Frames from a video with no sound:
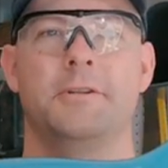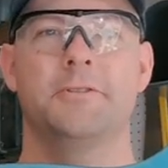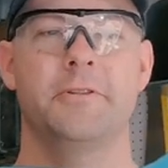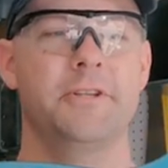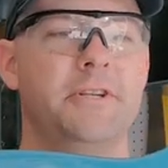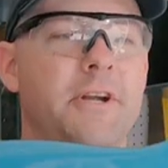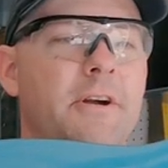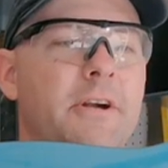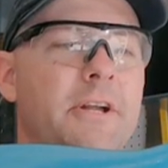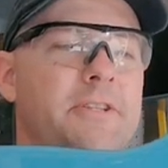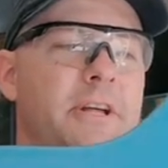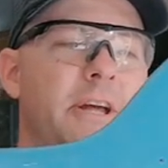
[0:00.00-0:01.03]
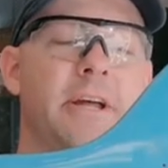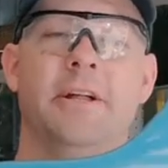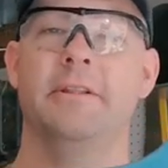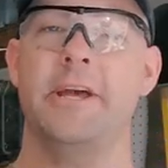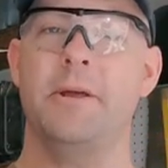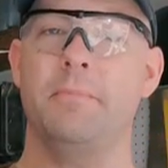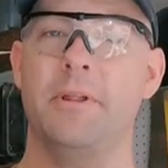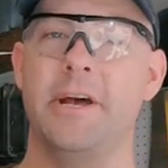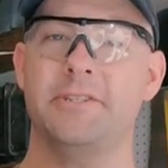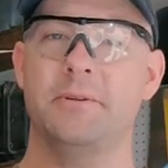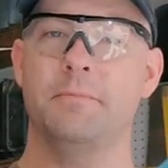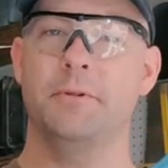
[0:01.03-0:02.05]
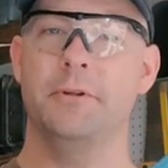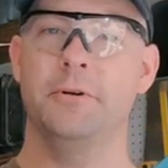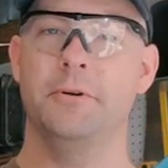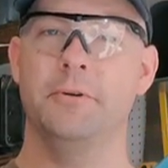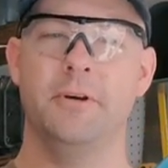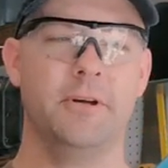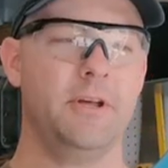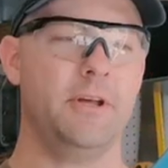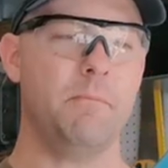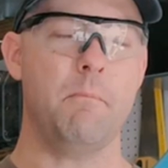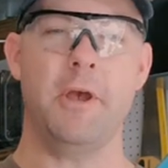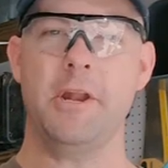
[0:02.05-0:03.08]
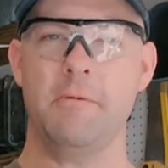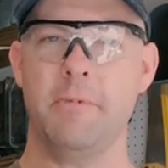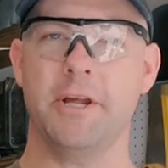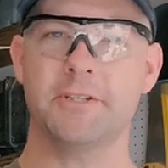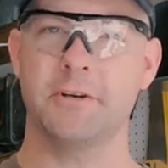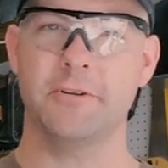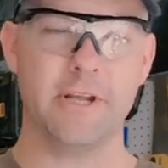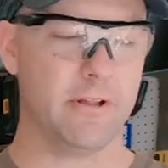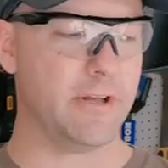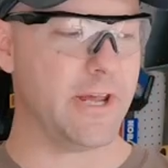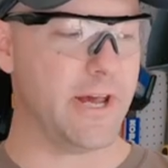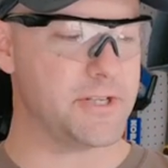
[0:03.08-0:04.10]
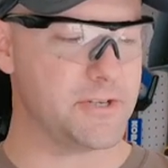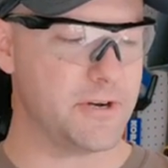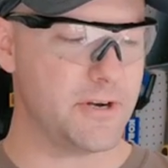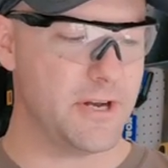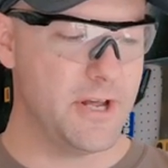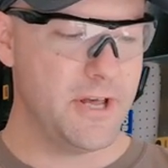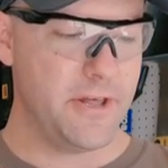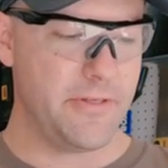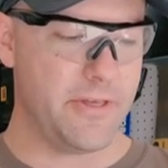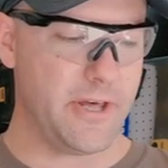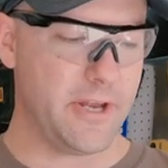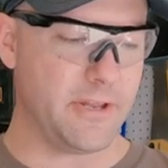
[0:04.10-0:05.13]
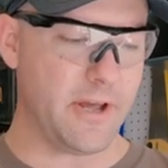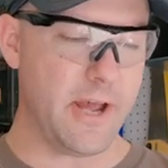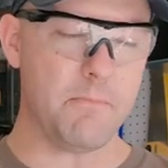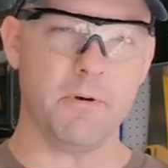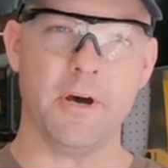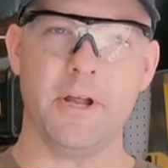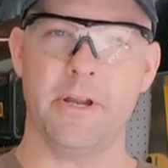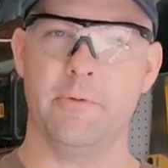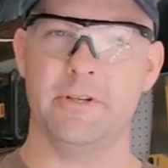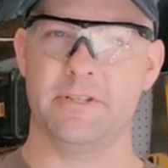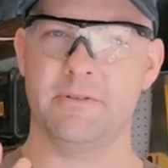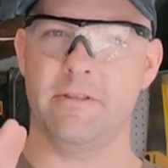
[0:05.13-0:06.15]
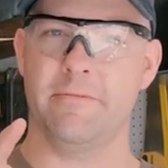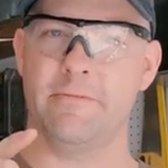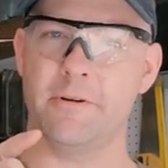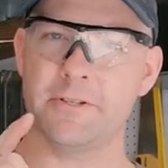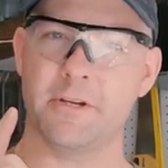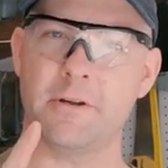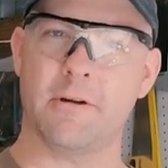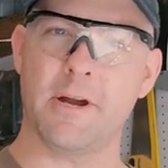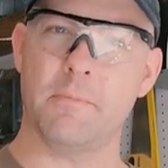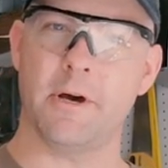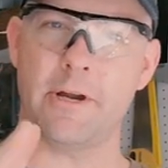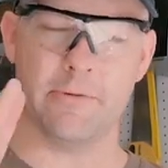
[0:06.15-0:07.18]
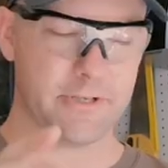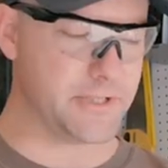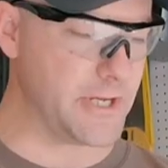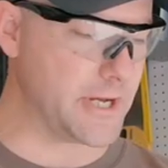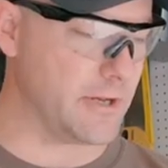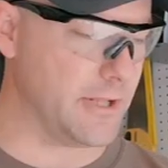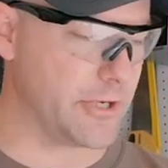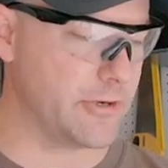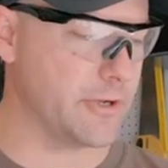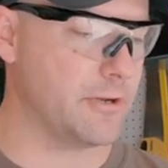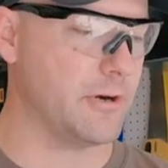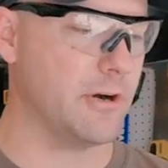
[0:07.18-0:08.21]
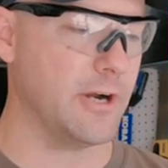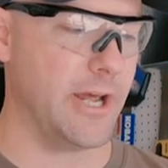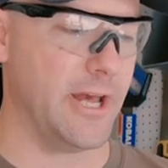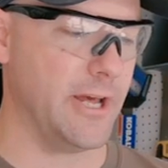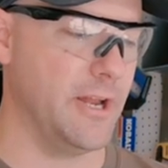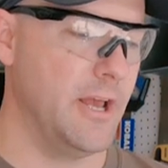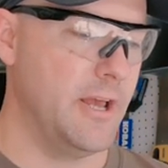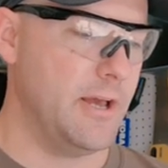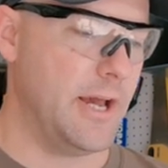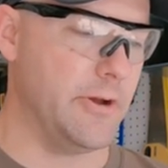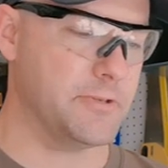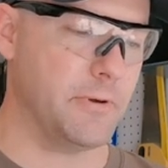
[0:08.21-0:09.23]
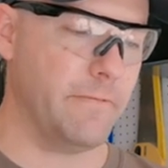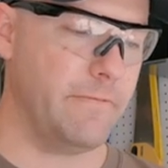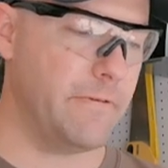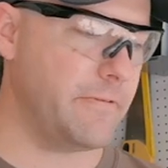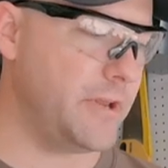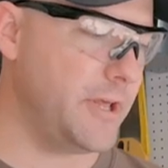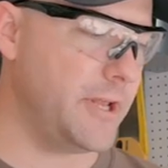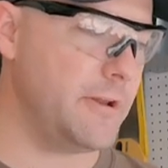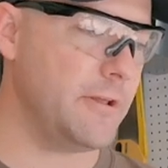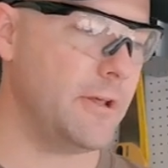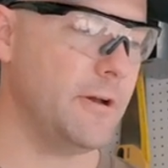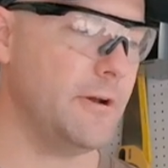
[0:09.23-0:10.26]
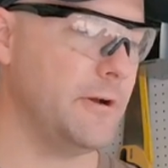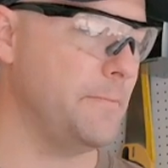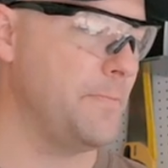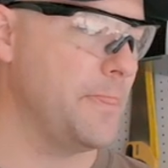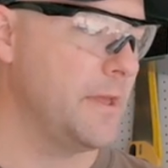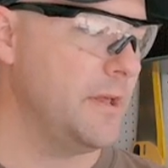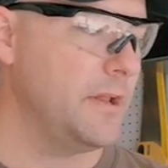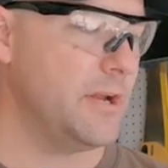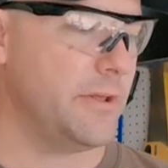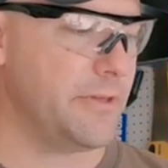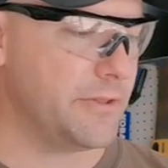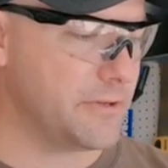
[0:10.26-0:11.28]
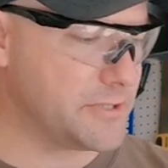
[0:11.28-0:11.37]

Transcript: So this here is a Lake Placid Blue made in Mexico Telecaster that I bought. It was the first guitar I bought. It was the second electric guitar I had. I was about 15. Um, I think